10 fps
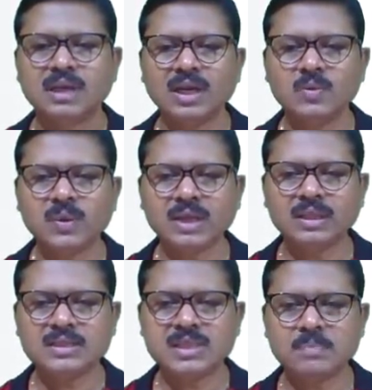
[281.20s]
Now when
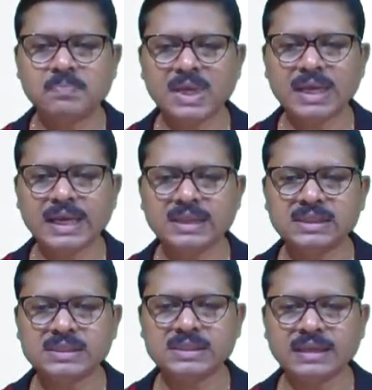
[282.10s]
the sample
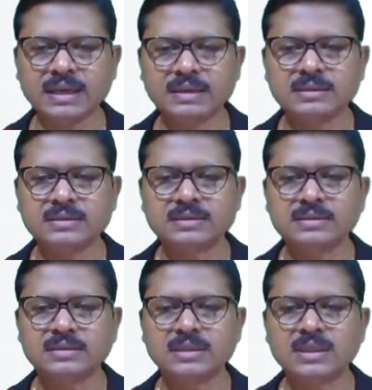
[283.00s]
gas is there
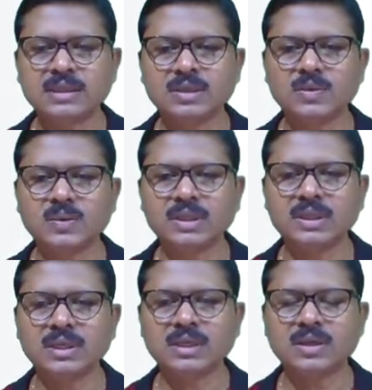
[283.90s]
with
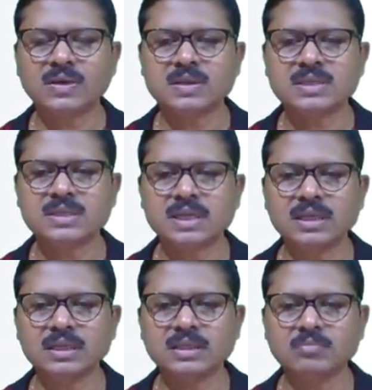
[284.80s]
the
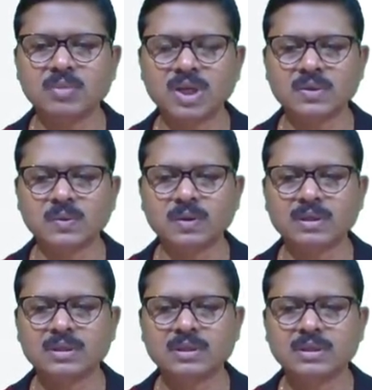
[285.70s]
oxygen molecule,